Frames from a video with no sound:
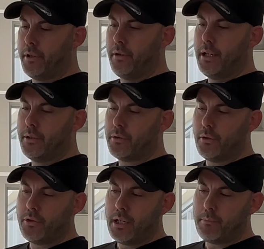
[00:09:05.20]
the ground. So
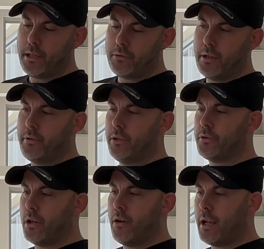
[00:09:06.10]
I check, make sure everything's
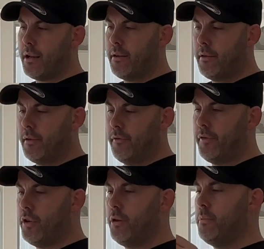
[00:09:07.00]
tight and
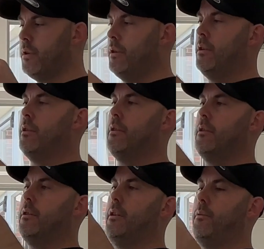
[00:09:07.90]
firm,
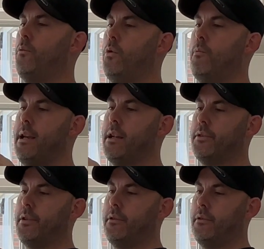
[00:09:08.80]
and we'll
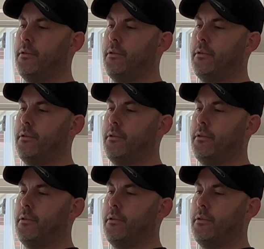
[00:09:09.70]
mount